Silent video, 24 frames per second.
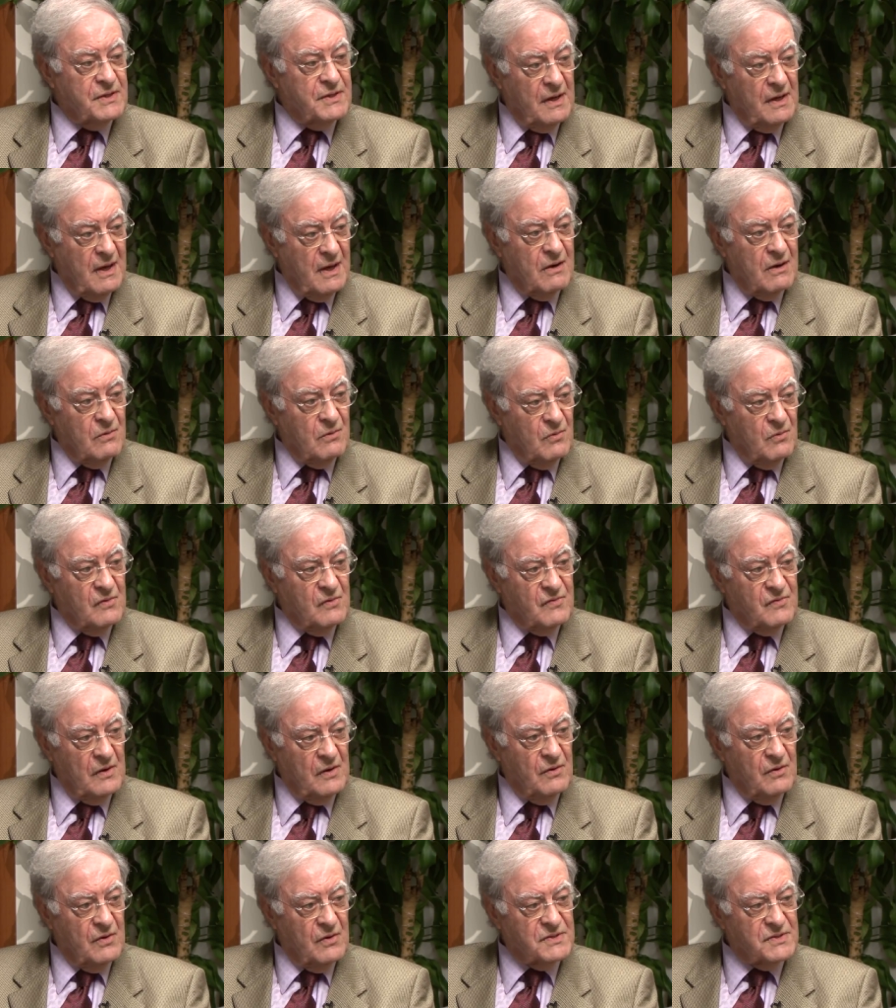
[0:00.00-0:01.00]
The ghetto was
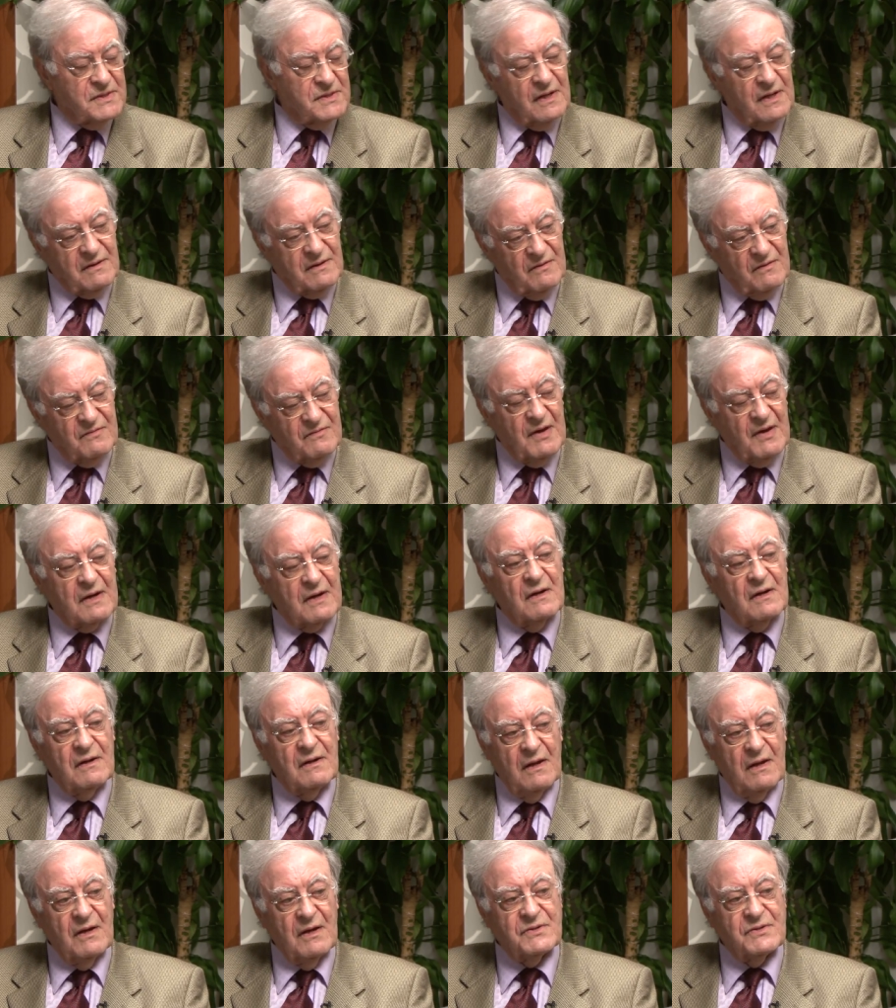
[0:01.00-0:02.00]
enlarged, the
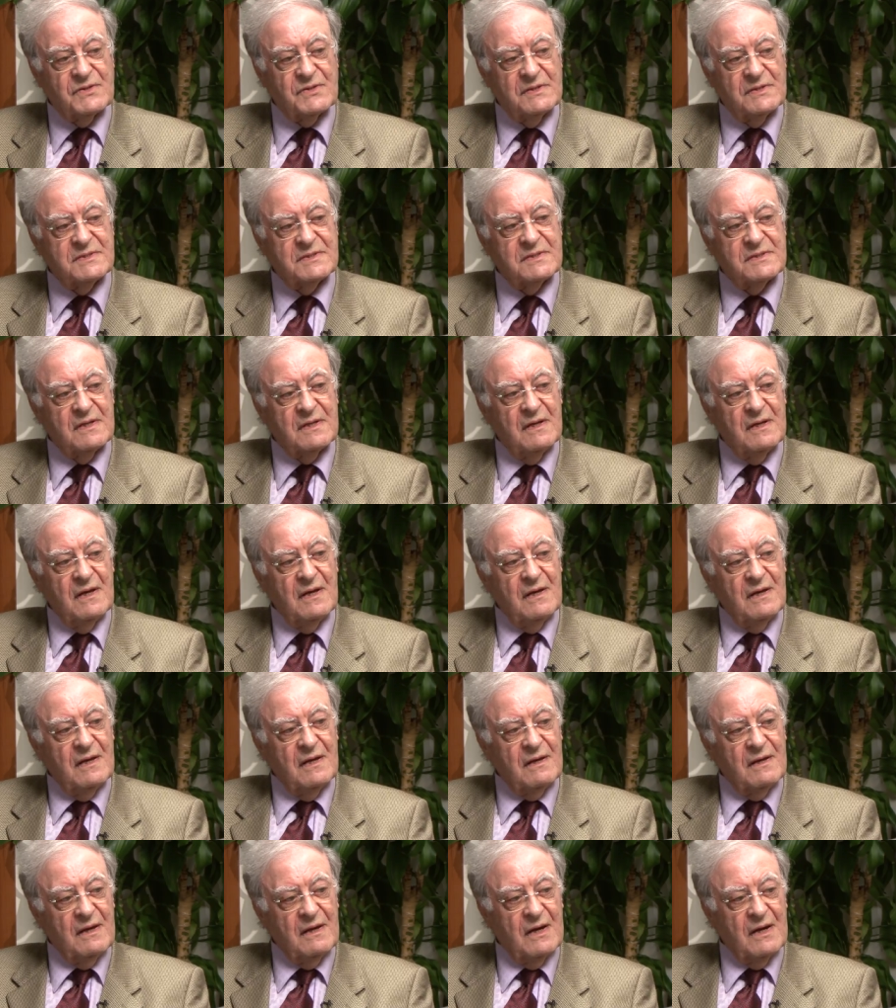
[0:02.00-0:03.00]
second largest
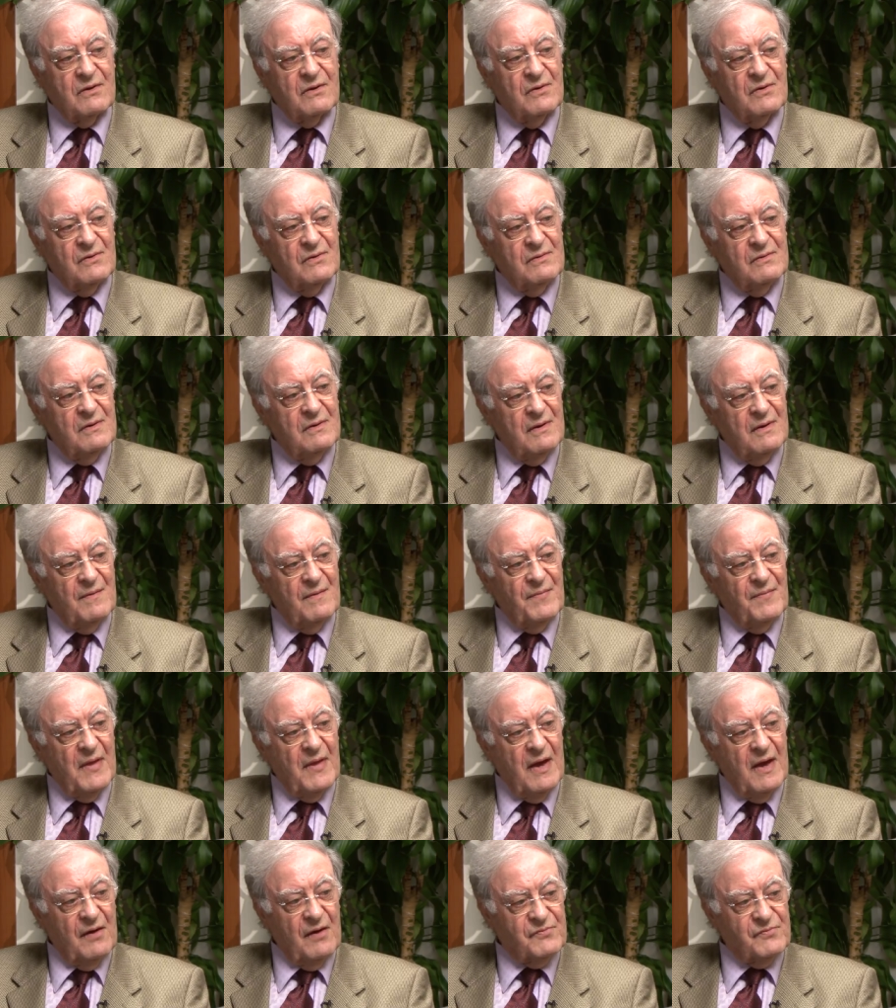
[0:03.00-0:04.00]
ghetto
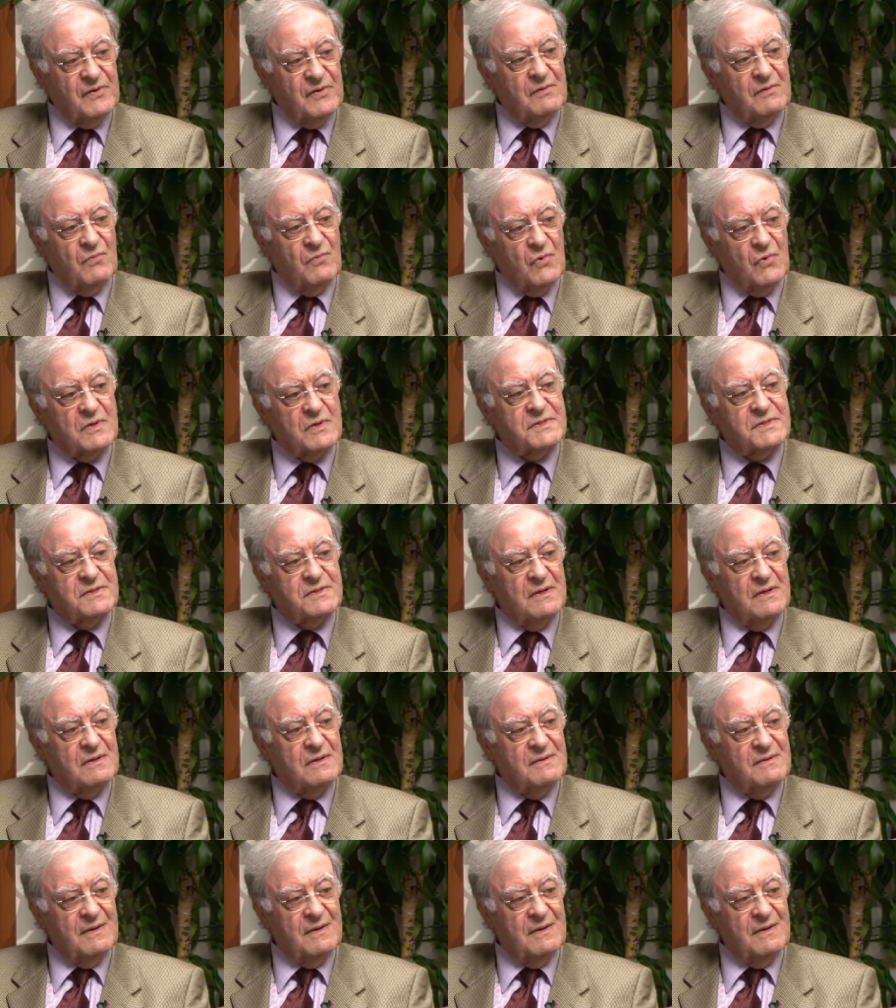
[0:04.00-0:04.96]
after Warsaw.